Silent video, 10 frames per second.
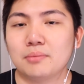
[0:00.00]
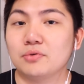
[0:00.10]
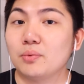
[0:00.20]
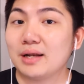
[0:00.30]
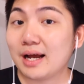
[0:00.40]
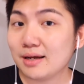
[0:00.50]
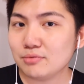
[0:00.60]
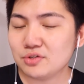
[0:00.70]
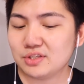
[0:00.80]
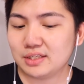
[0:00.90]
The one
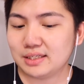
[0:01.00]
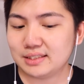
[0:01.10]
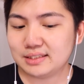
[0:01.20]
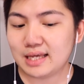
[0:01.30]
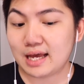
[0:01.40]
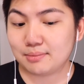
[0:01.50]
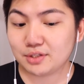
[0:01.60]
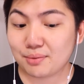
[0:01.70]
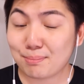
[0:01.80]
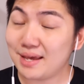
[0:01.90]
I'm using is the
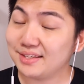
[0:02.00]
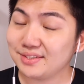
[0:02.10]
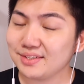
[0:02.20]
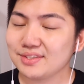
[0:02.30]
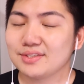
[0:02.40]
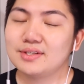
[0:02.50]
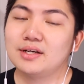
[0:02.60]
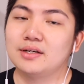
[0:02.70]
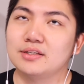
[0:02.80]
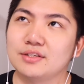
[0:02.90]
Amazon Basics.
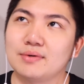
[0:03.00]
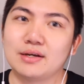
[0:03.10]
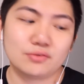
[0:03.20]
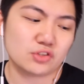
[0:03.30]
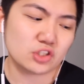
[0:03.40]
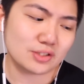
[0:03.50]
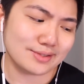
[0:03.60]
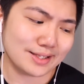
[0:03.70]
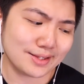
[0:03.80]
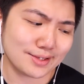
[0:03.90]
It's around,
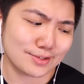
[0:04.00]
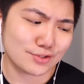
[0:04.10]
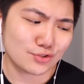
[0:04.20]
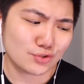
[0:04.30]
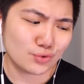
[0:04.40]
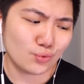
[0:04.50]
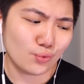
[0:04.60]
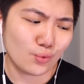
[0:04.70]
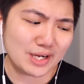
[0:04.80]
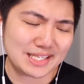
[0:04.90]
I think,
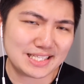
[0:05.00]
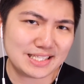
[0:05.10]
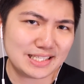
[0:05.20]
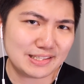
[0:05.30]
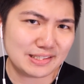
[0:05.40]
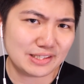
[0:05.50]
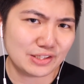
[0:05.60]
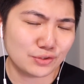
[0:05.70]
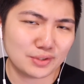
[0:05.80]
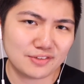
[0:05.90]

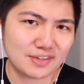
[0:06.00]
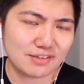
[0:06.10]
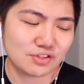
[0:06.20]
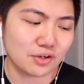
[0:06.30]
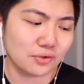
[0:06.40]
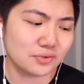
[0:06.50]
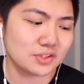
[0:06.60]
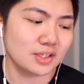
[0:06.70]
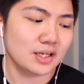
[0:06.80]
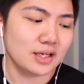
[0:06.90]
$25.